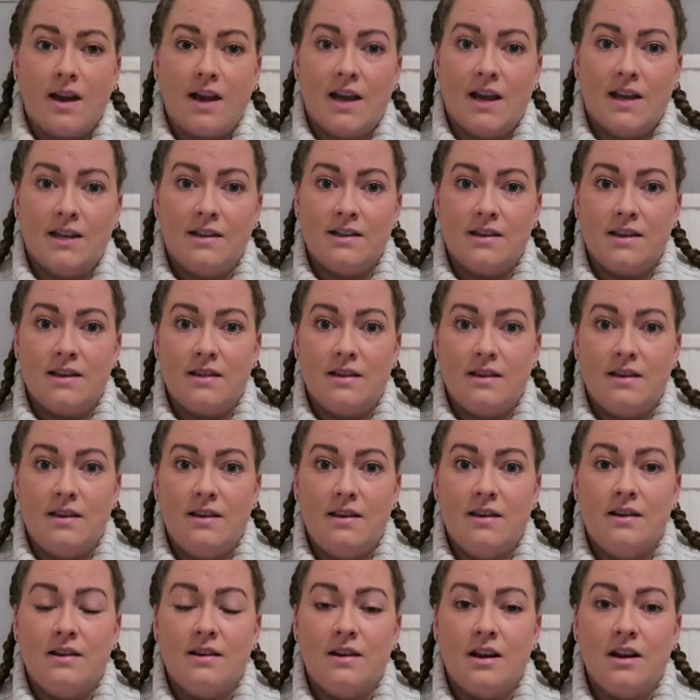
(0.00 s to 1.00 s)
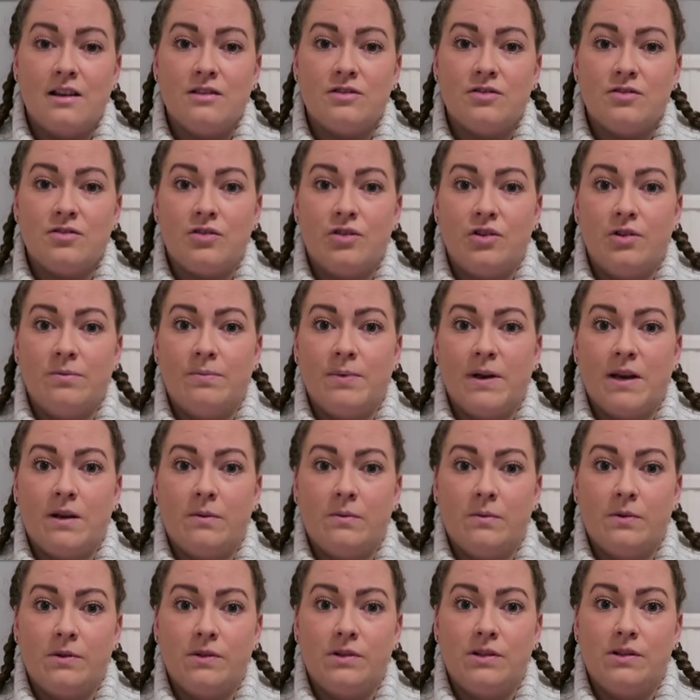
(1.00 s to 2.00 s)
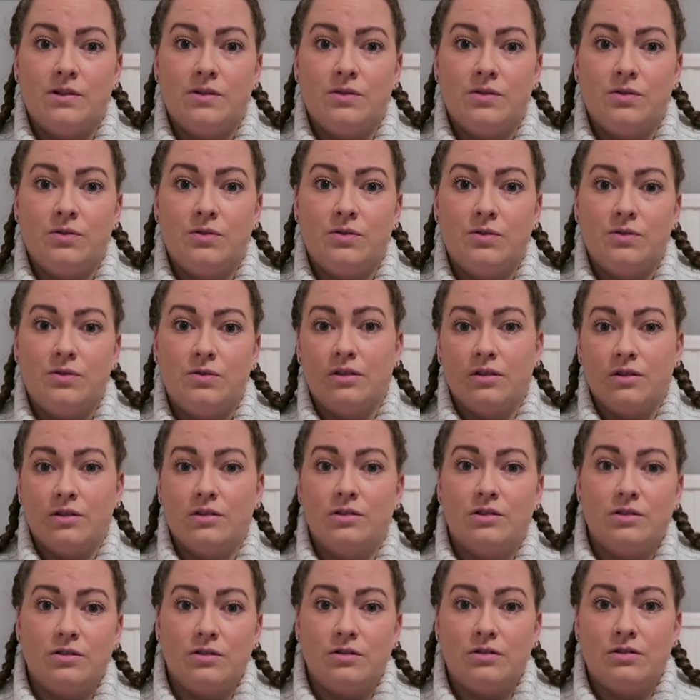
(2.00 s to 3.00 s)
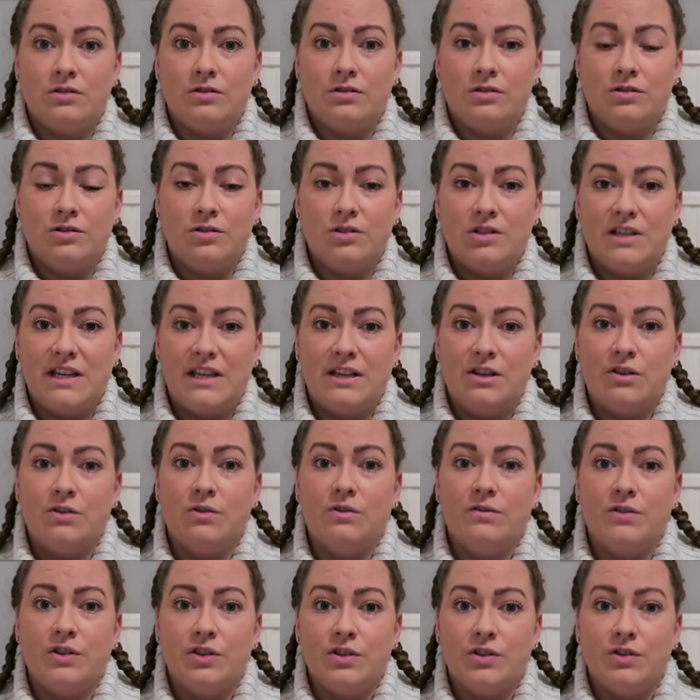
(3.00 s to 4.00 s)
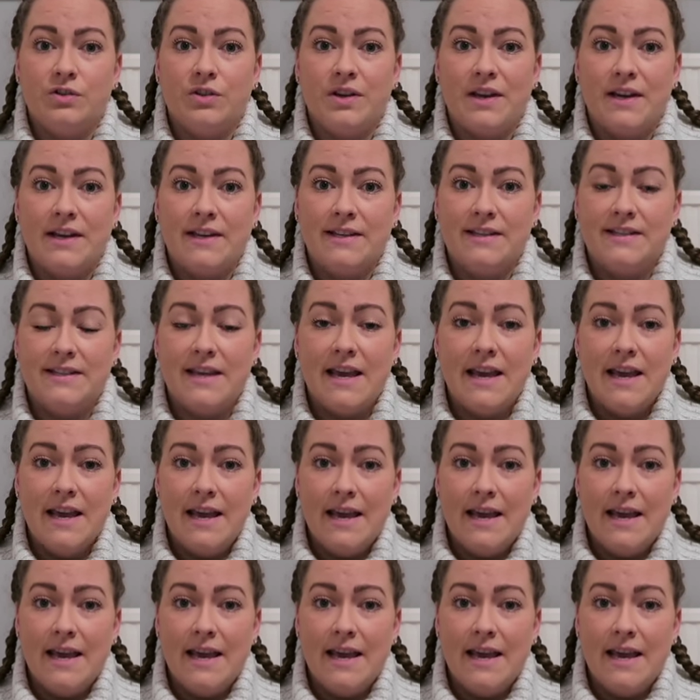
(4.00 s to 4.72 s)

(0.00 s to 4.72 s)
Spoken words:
And the next group I want to take you over to is